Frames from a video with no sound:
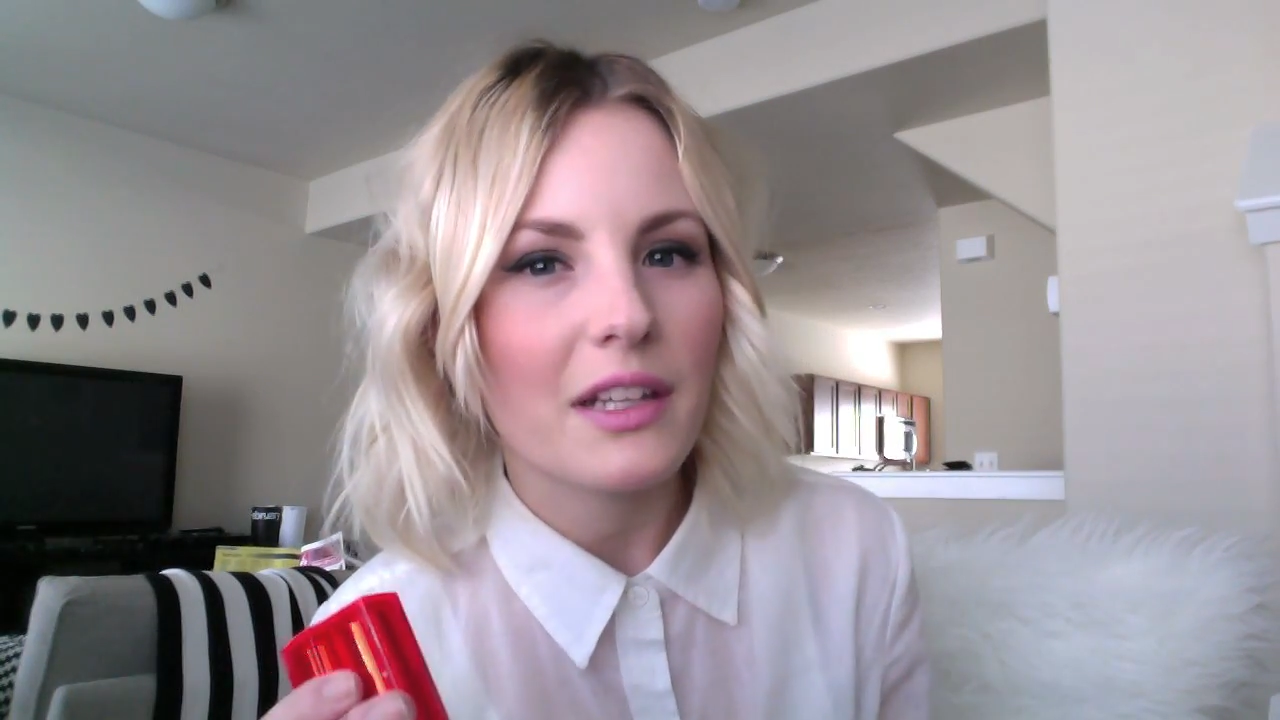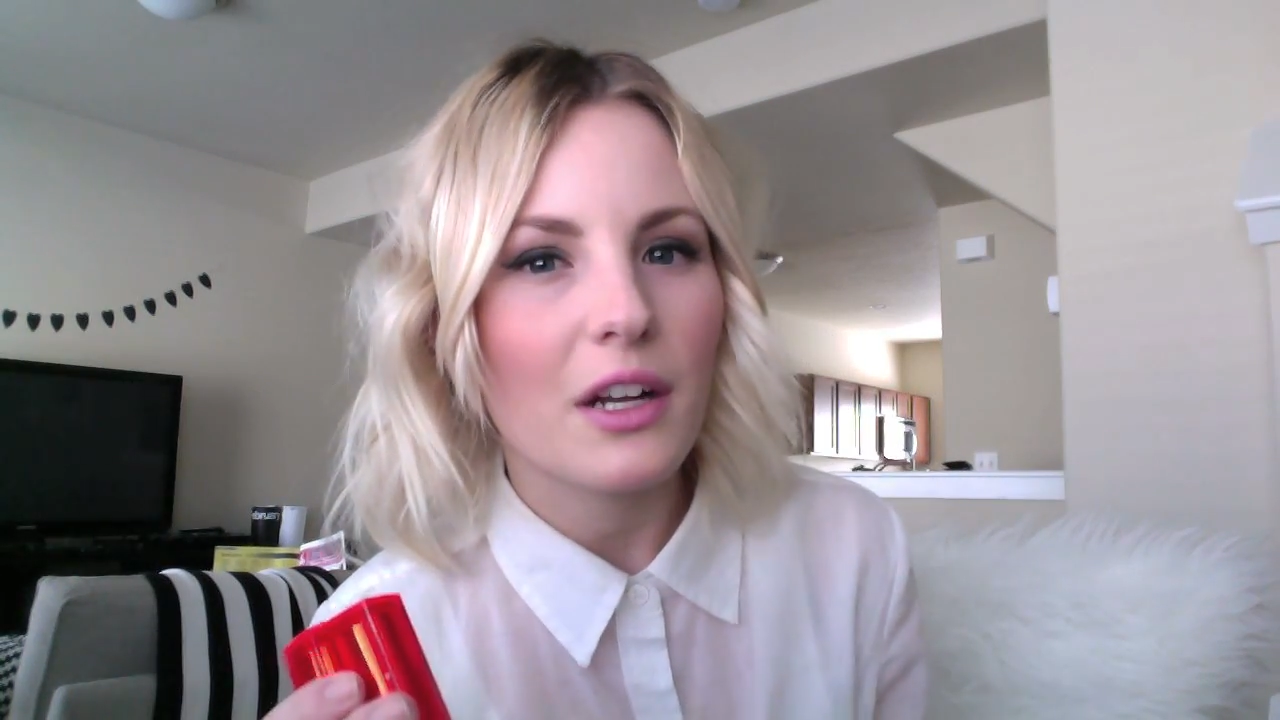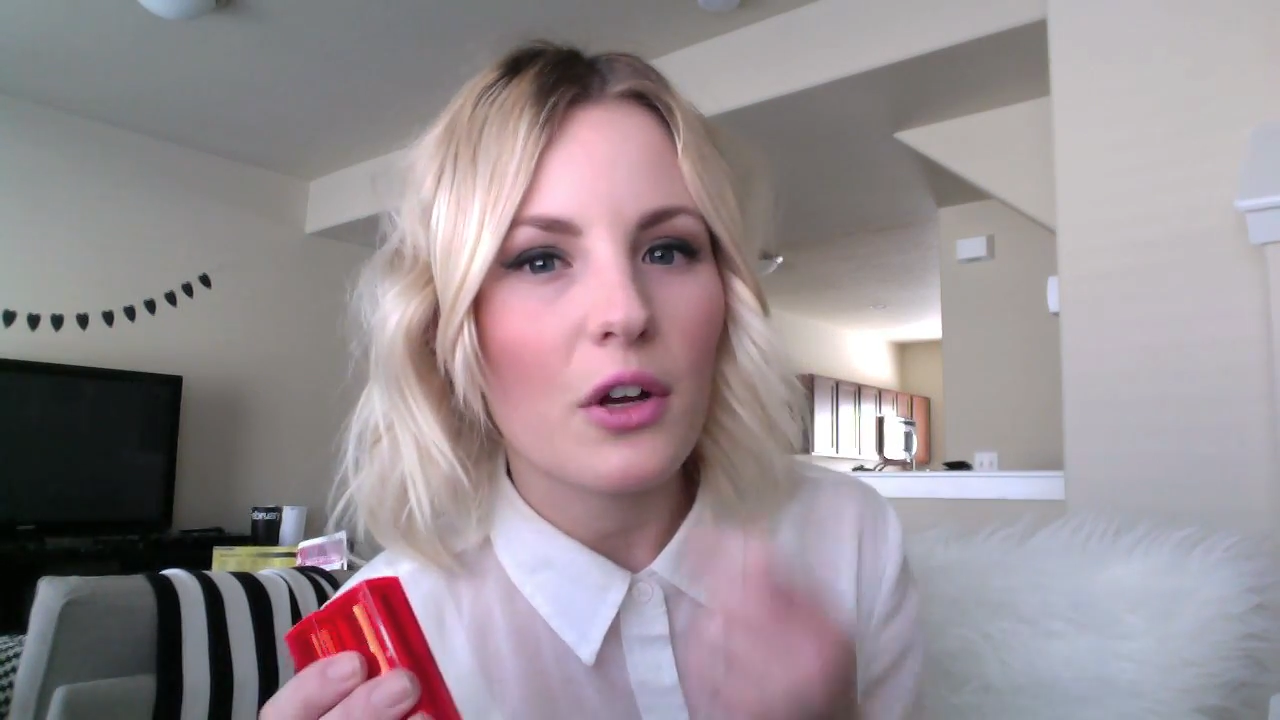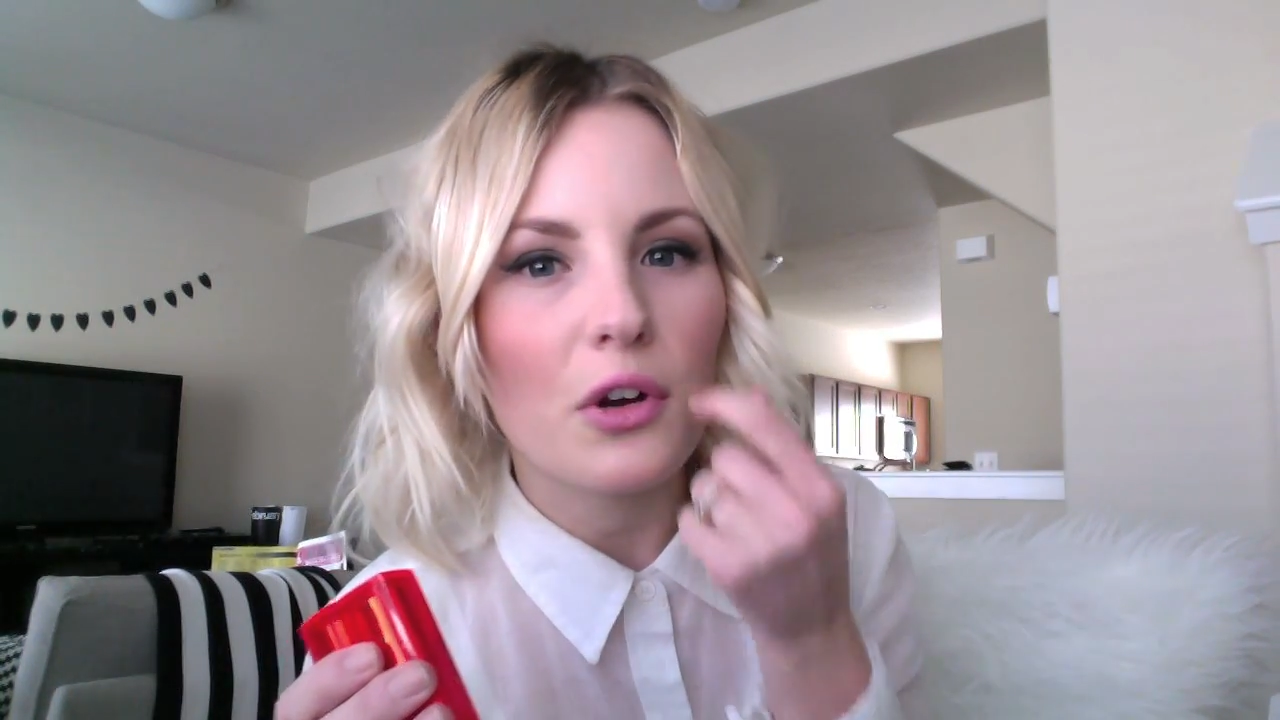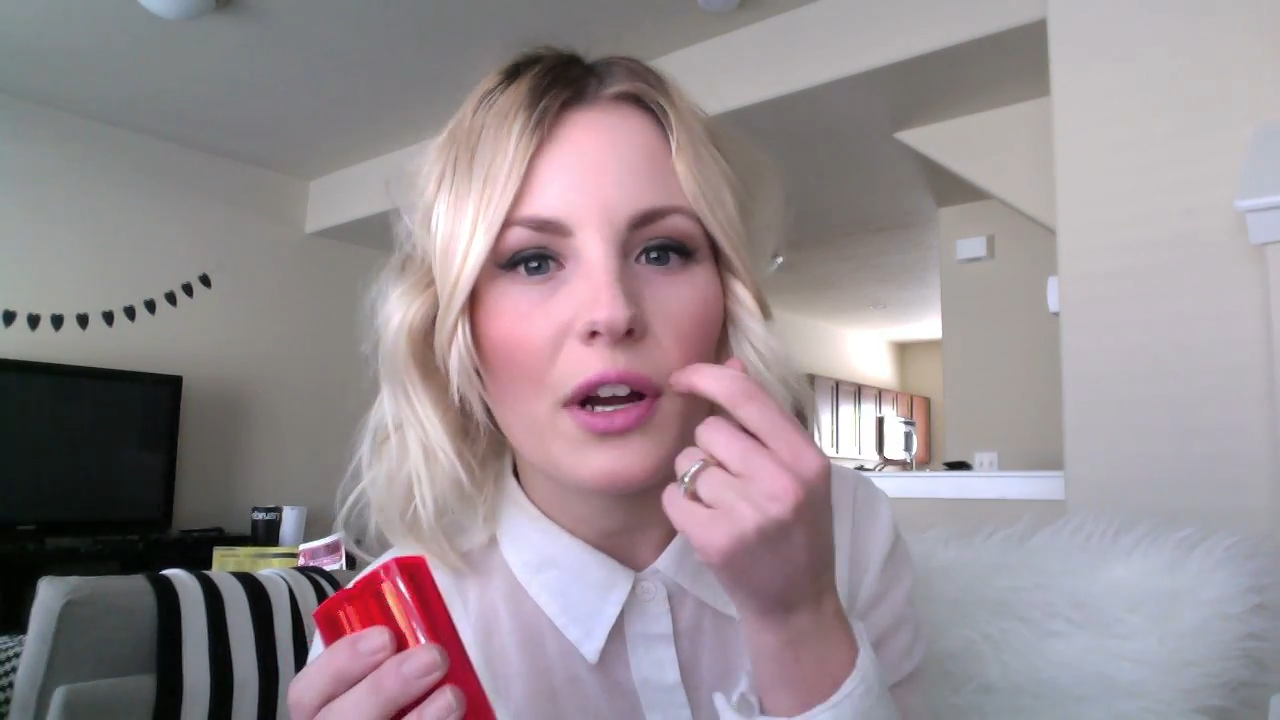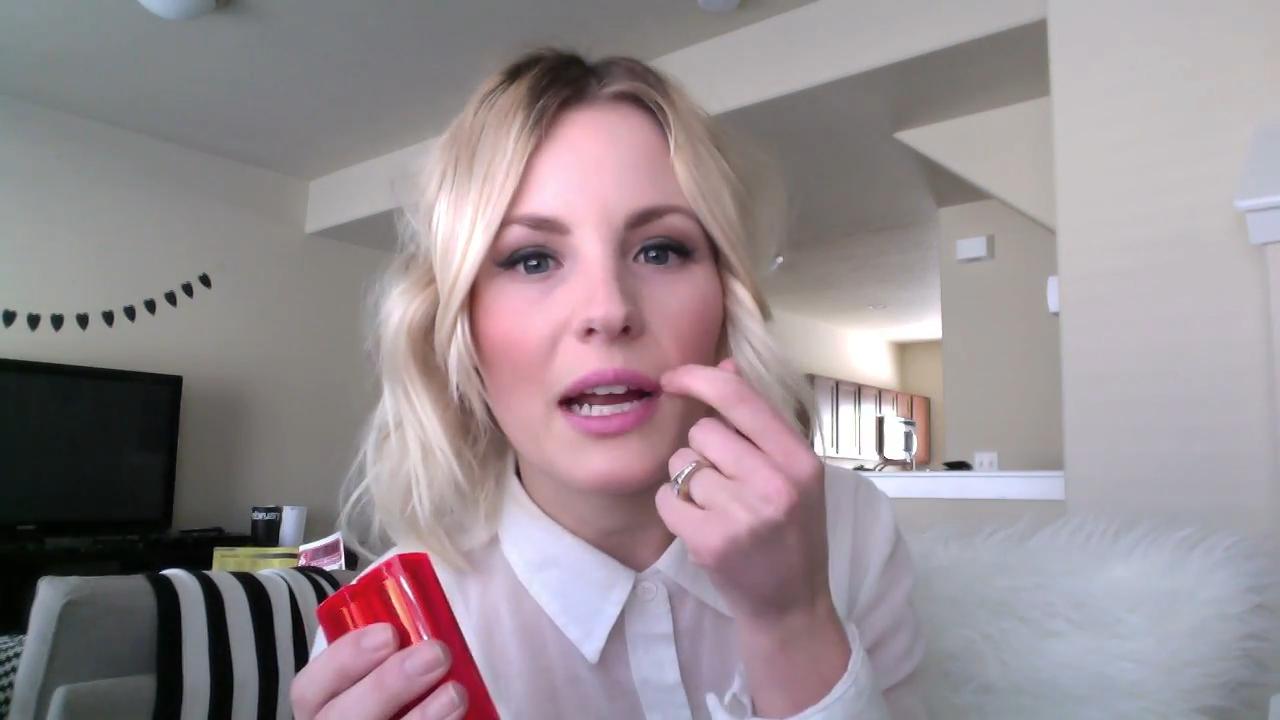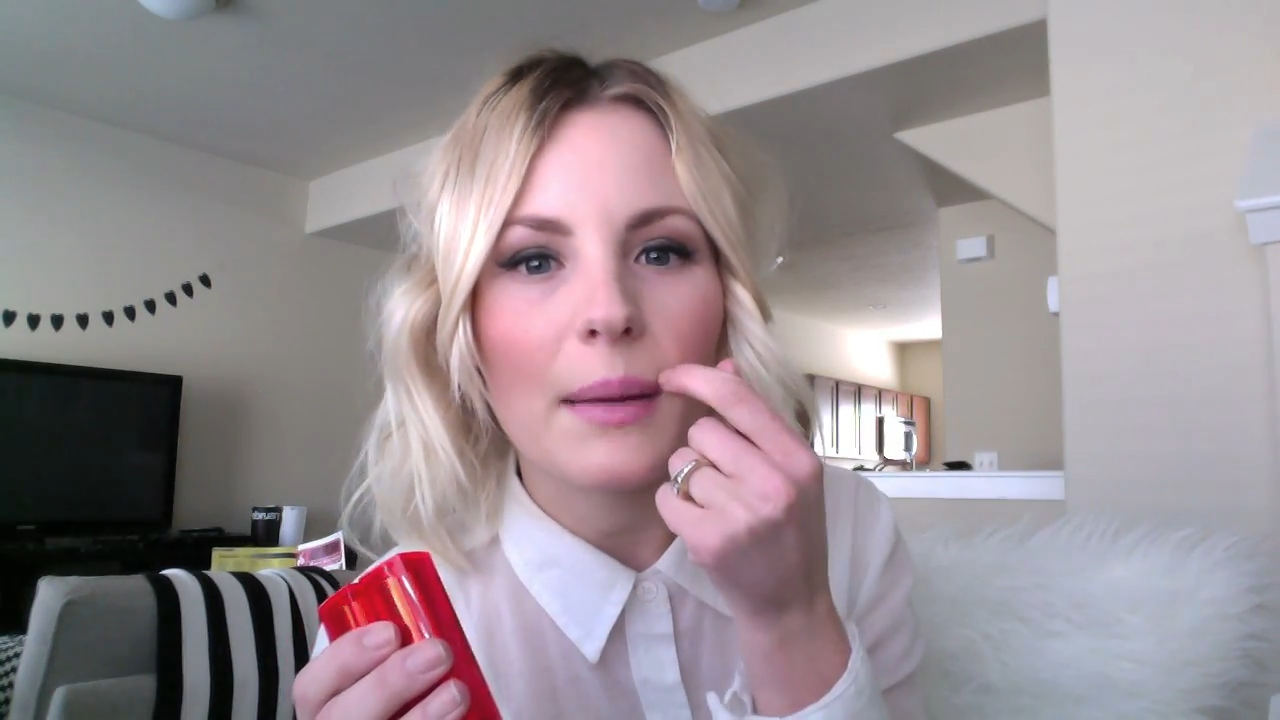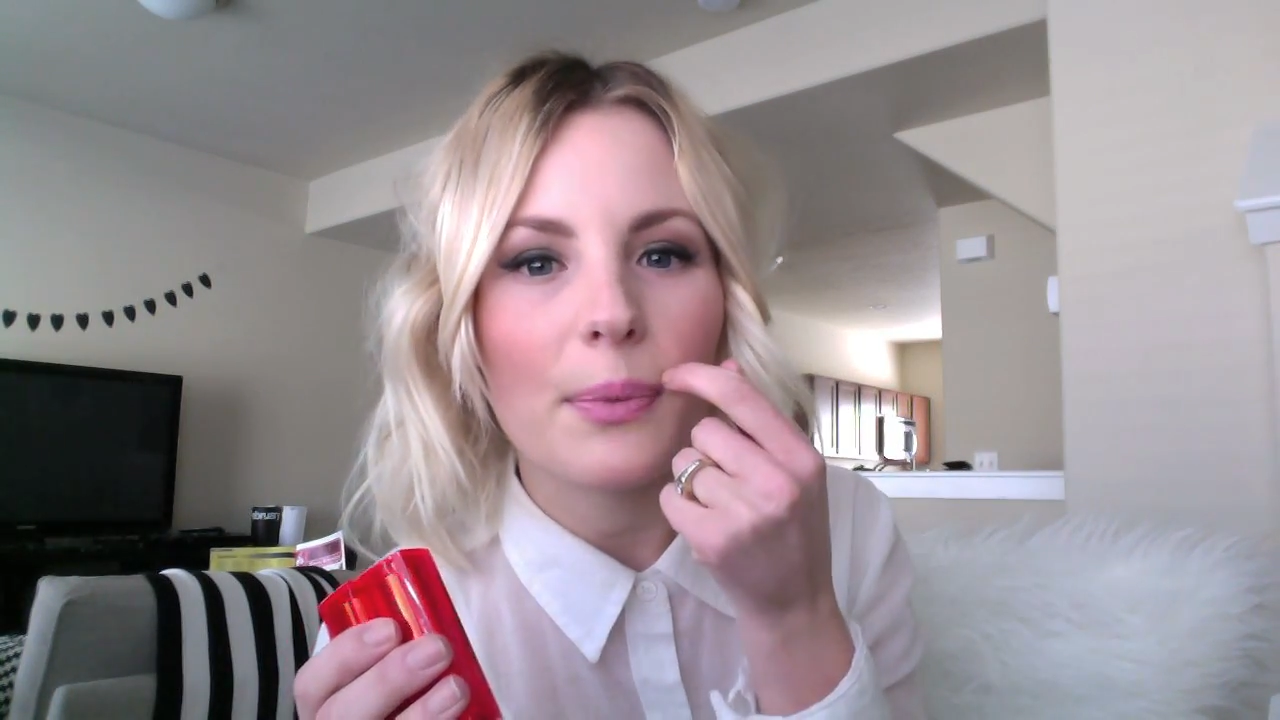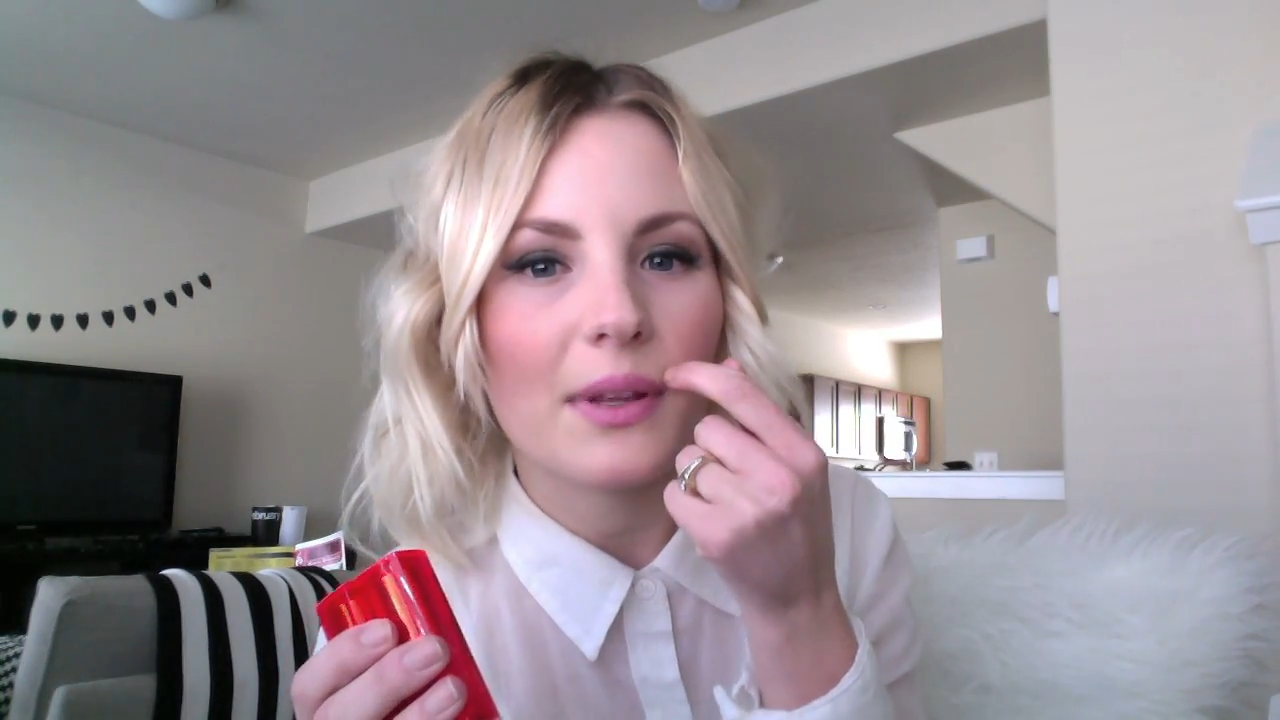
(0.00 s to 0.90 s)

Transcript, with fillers: little creep